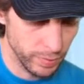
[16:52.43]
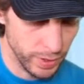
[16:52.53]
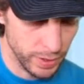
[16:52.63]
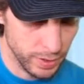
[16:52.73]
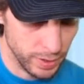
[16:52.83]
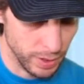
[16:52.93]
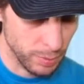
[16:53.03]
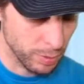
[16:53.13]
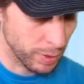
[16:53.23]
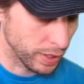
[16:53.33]
Let's see, I'm
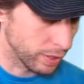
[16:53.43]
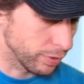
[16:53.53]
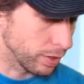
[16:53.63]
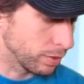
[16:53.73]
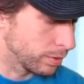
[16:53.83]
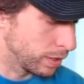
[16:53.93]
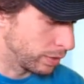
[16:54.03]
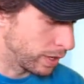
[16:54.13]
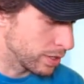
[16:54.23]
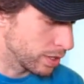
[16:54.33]
going to pick a different
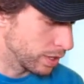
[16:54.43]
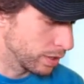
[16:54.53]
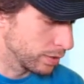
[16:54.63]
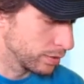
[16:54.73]
eraser.